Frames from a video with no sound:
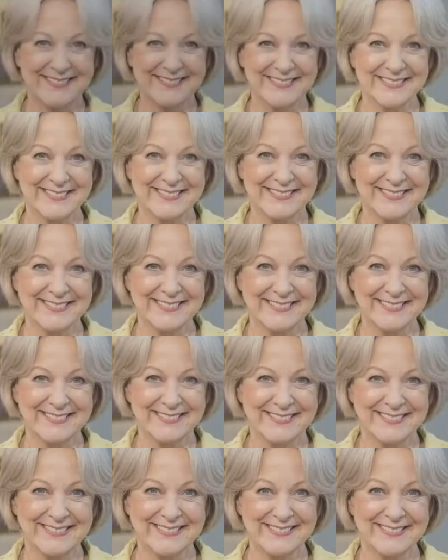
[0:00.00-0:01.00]

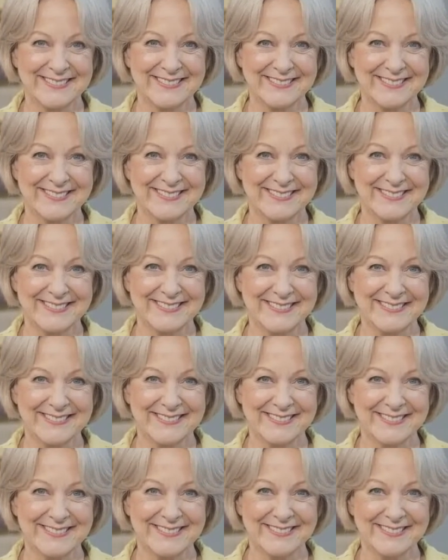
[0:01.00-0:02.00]

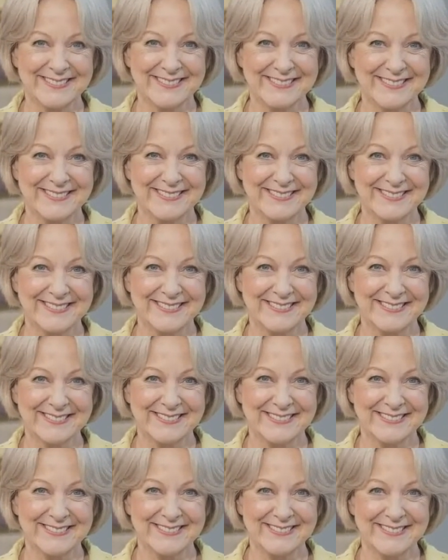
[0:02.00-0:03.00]

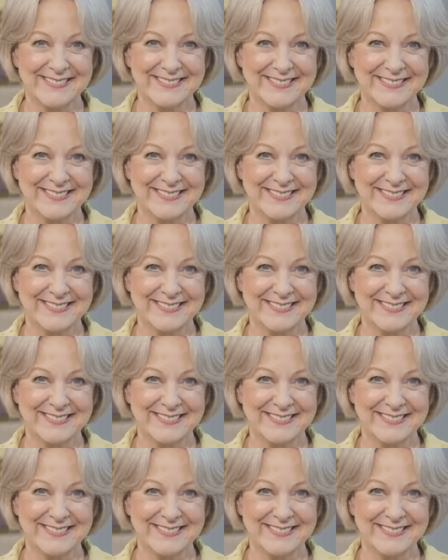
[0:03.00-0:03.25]
(silence)